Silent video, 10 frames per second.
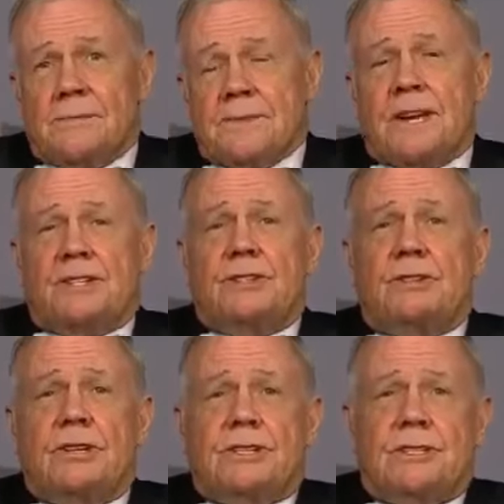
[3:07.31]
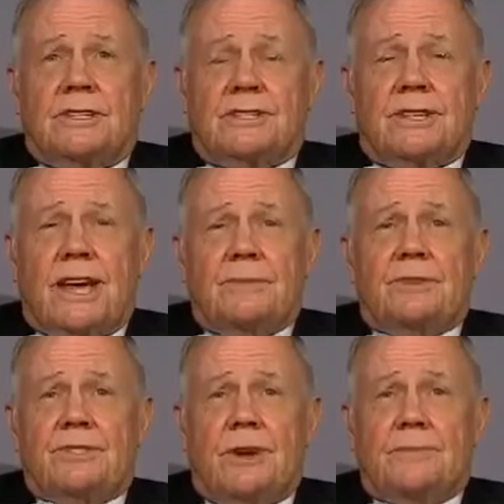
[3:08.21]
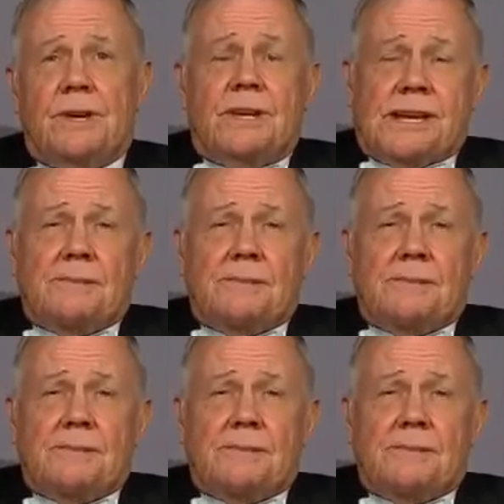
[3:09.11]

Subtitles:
I'm not sure it's time to jump in.